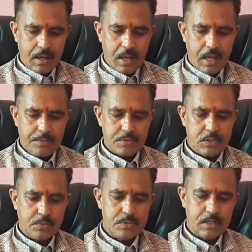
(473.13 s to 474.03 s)
F
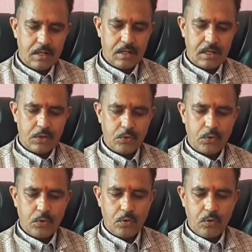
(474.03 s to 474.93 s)
subcell
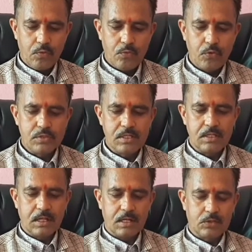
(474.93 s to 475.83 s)
arrow
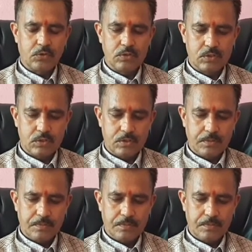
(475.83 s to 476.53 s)
14 electrons.